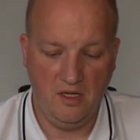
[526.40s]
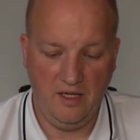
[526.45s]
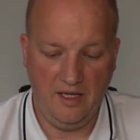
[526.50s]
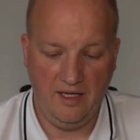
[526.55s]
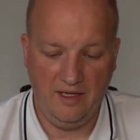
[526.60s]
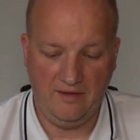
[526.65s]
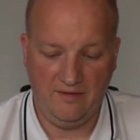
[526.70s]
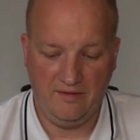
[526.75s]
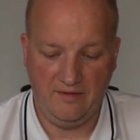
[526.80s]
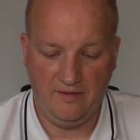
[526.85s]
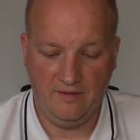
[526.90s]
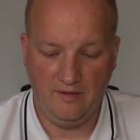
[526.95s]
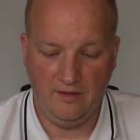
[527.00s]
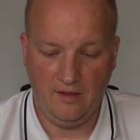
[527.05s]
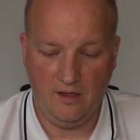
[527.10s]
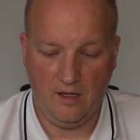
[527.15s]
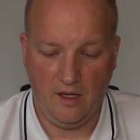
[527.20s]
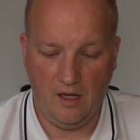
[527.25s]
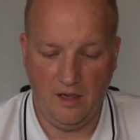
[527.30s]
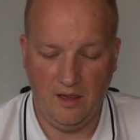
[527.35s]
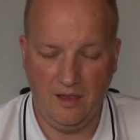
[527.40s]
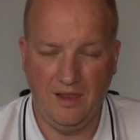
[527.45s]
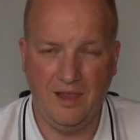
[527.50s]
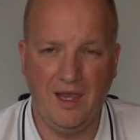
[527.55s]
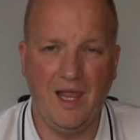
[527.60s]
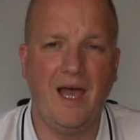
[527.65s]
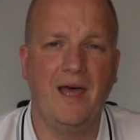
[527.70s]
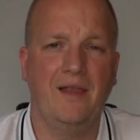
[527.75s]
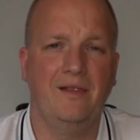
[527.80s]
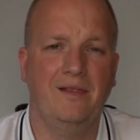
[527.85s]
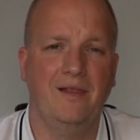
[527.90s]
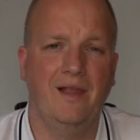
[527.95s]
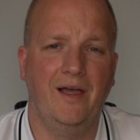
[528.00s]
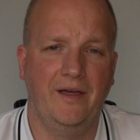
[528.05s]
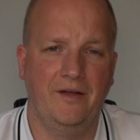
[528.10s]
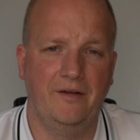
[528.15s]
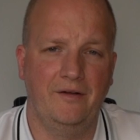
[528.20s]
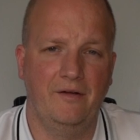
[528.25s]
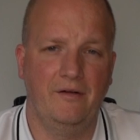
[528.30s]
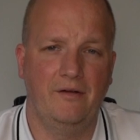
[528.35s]
It's a lot
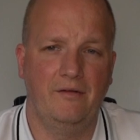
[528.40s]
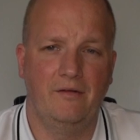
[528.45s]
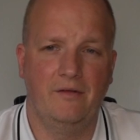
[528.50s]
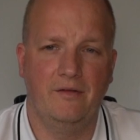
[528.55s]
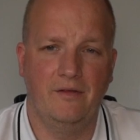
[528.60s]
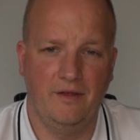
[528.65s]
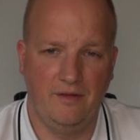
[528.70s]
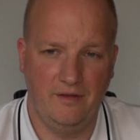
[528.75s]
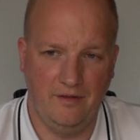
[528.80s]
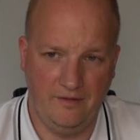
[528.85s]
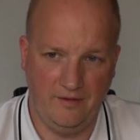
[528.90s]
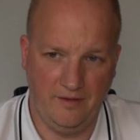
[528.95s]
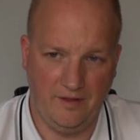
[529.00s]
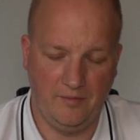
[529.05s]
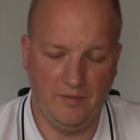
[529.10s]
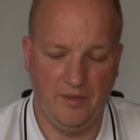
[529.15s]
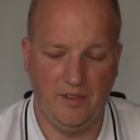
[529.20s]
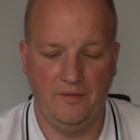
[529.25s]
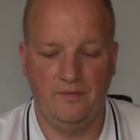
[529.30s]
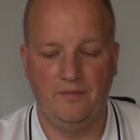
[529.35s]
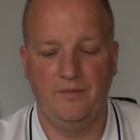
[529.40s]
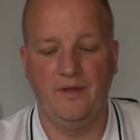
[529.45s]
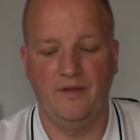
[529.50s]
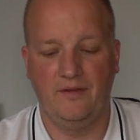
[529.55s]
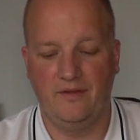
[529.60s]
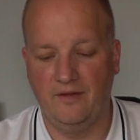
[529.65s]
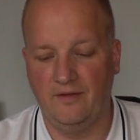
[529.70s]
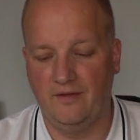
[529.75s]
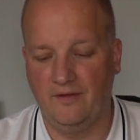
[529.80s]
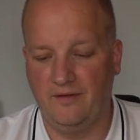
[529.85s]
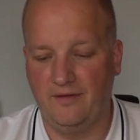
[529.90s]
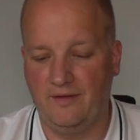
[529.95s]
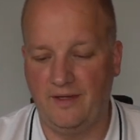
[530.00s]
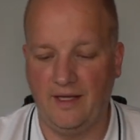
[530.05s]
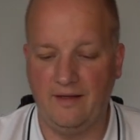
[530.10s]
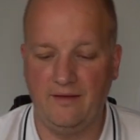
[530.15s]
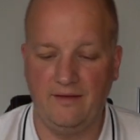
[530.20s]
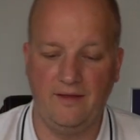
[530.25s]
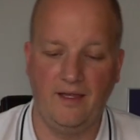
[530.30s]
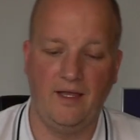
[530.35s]
lighter than the Sigma.
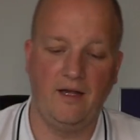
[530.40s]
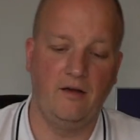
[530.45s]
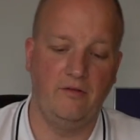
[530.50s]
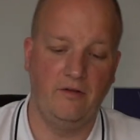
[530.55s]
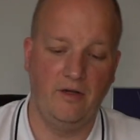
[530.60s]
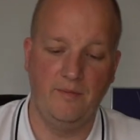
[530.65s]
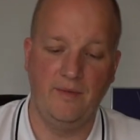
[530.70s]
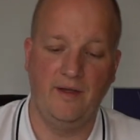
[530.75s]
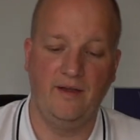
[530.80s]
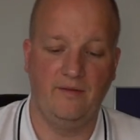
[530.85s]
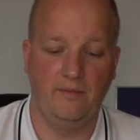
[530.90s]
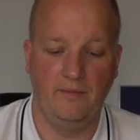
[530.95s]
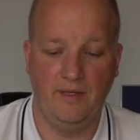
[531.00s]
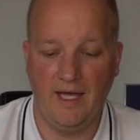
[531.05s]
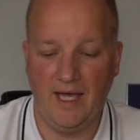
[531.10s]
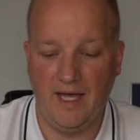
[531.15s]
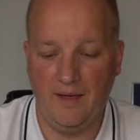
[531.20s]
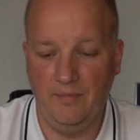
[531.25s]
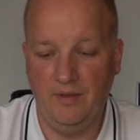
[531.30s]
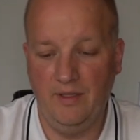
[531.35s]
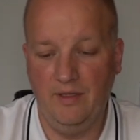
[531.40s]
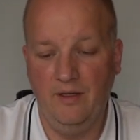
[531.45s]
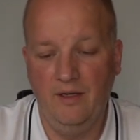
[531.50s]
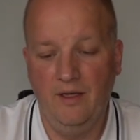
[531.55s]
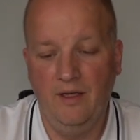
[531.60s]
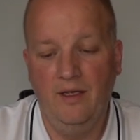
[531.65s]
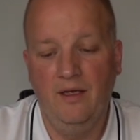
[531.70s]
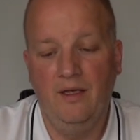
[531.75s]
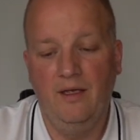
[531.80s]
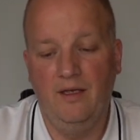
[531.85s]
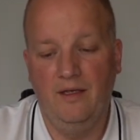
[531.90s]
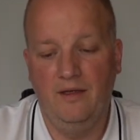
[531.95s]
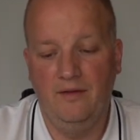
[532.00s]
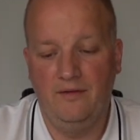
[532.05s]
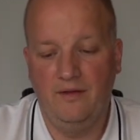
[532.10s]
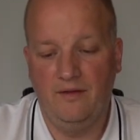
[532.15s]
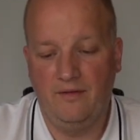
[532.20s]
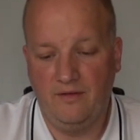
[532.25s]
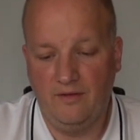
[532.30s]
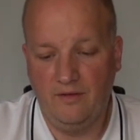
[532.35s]
That already makes me happy.
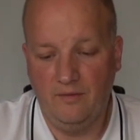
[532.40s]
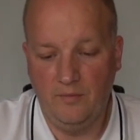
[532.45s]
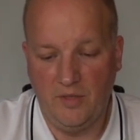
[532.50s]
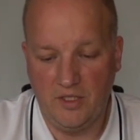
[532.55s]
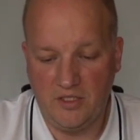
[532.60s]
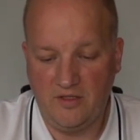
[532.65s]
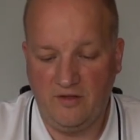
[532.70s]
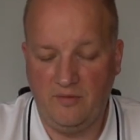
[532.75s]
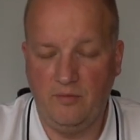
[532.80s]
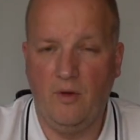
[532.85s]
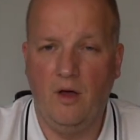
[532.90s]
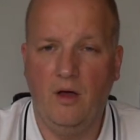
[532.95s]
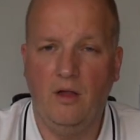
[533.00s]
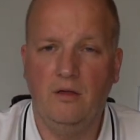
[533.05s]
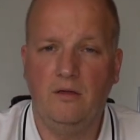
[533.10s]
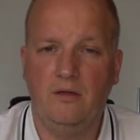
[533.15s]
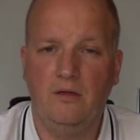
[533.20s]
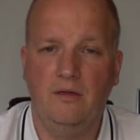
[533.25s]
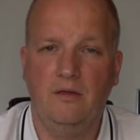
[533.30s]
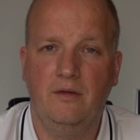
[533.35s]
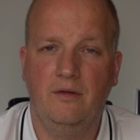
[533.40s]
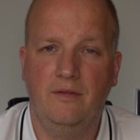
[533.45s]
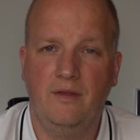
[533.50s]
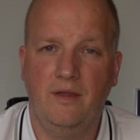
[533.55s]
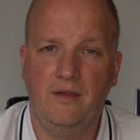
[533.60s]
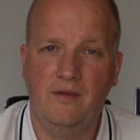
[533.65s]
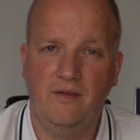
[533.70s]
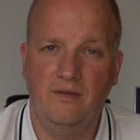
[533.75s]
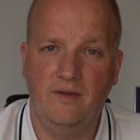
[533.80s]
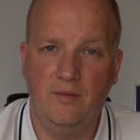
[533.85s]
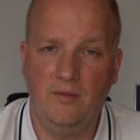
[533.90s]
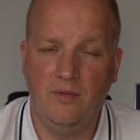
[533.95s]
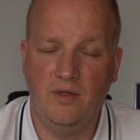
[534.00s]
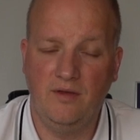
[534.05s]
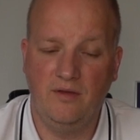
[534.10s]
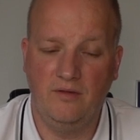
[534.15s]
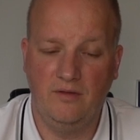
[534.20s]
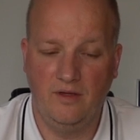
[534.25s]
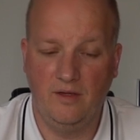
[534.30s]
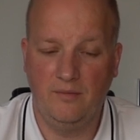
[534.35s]
It's much smaller than the Sigma.
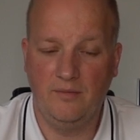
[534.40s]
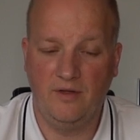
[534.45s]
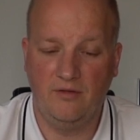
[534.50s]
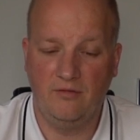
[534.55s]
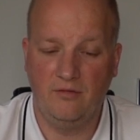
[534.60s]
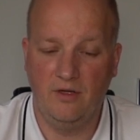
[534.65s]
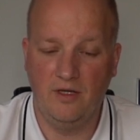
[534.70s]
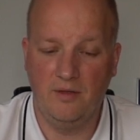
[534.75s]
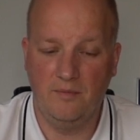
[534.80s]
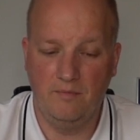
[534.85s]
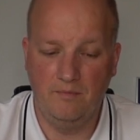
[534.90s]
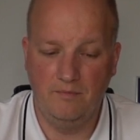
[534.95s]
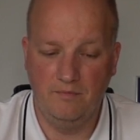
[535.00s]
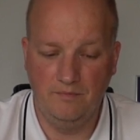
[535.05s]
The Sigma is really